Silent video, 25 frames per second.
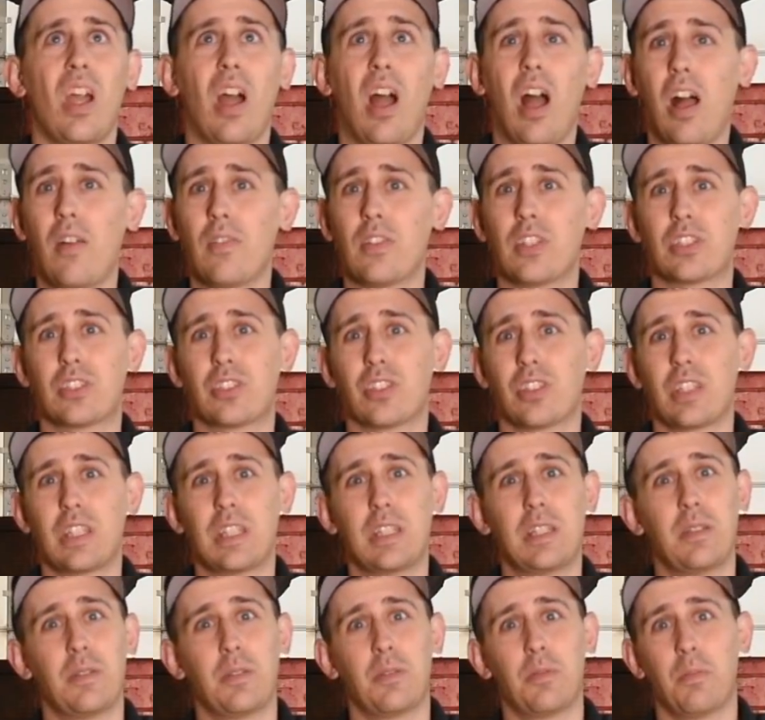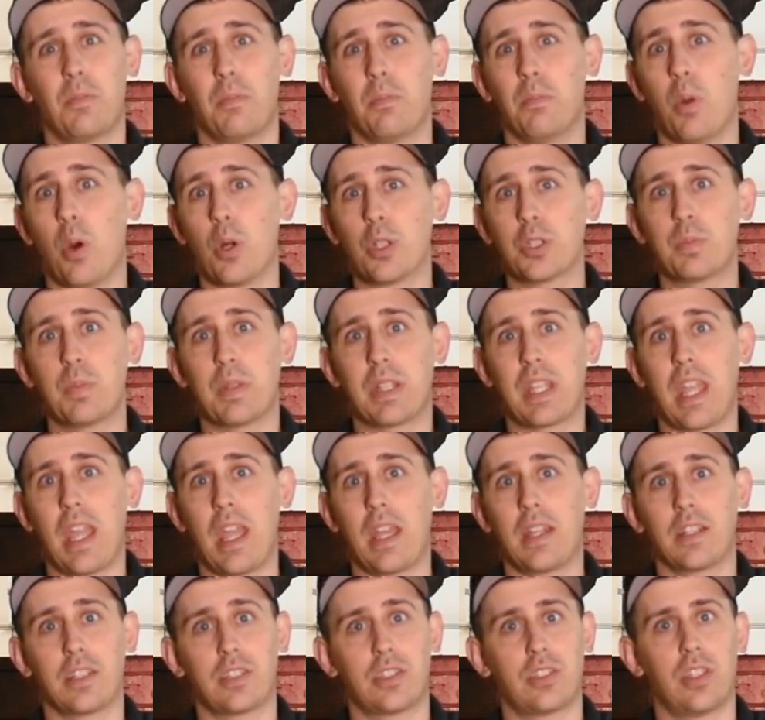Obviously, most
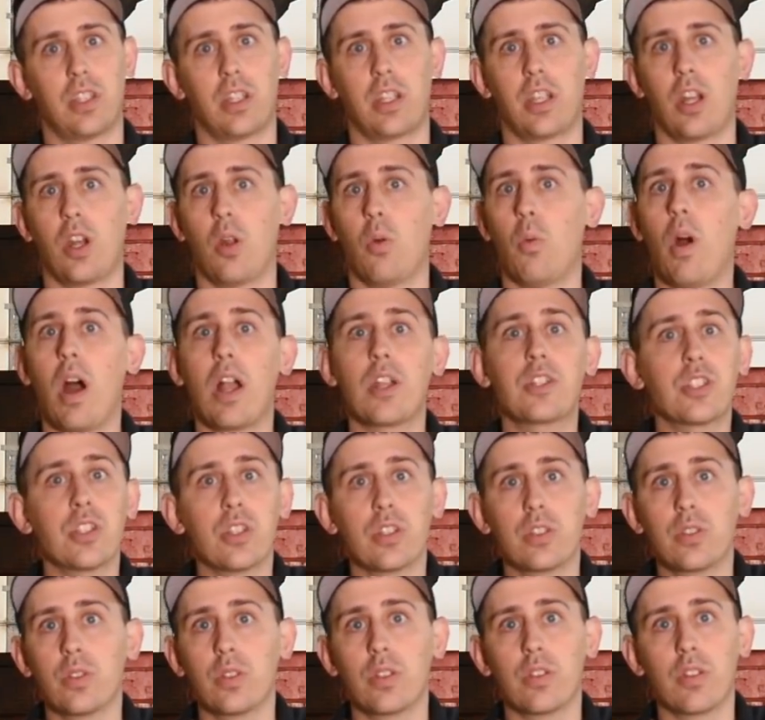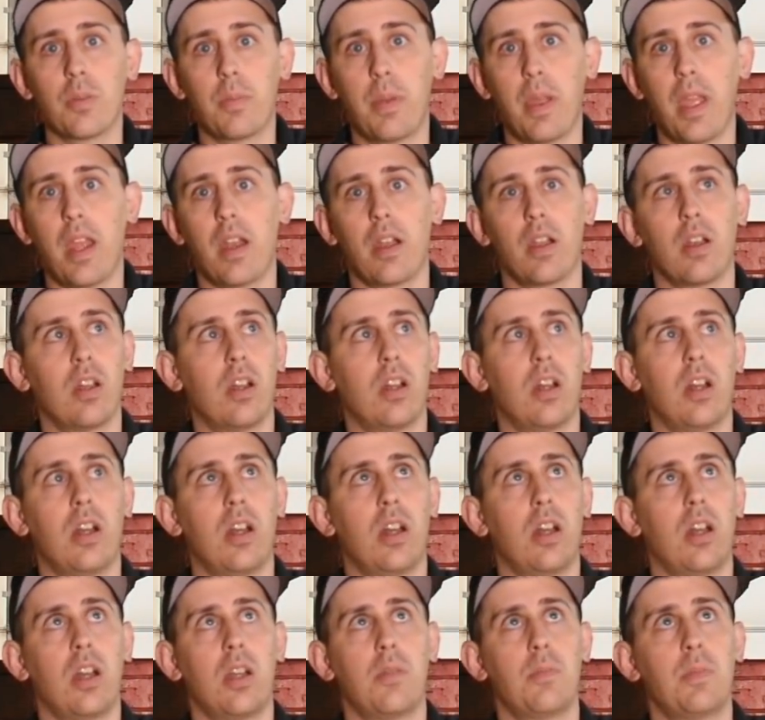mechanics, they're going to want you to do the repair.
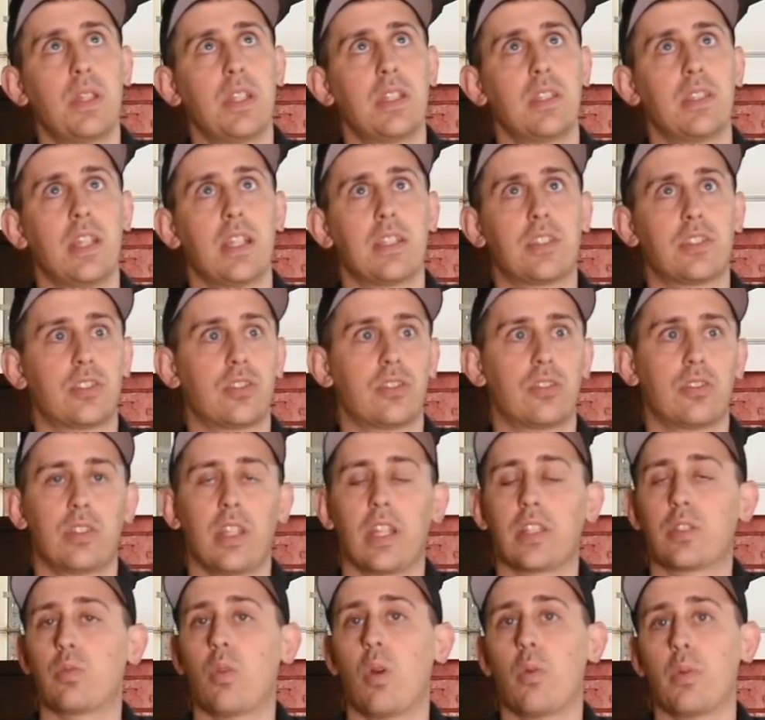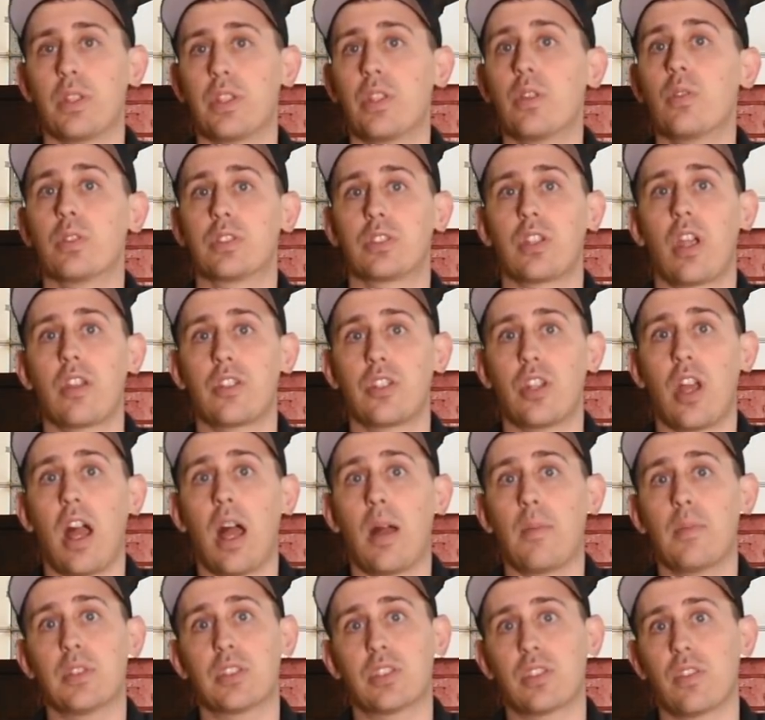I mean, that's what we do. It's our
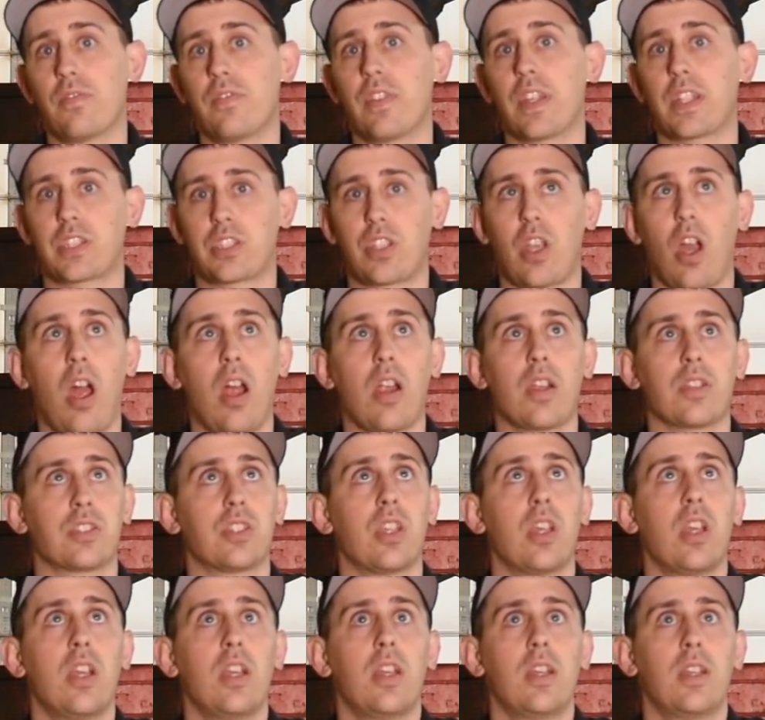job is to fix cars.